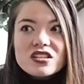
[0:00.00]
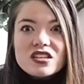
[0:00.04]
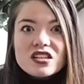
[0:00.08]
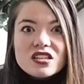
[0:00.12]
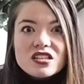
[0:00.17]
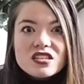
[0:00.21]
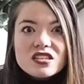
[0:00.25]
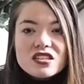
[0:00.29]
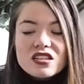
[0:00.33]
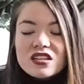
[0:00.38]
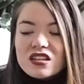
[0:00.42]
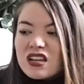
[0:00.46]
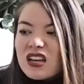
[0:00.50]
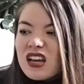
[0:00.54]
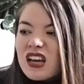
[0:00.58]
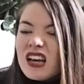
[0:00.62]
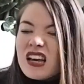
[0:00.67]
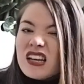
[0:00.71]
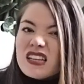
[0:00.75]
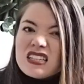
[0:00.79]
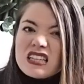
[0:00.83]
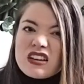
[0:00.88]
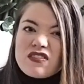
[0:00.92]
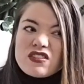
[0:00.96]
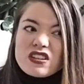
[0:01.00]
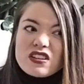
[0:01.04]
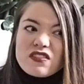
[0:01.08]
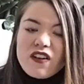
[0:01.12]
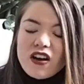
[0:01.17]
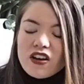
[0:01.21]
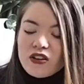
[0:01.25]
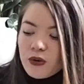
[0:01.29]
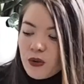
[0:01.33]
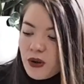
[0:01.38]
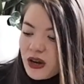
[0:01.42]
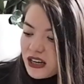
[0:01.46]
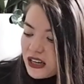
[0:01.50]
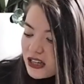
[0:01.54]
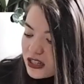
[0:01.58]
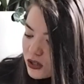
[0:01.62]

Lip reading: because 75 quid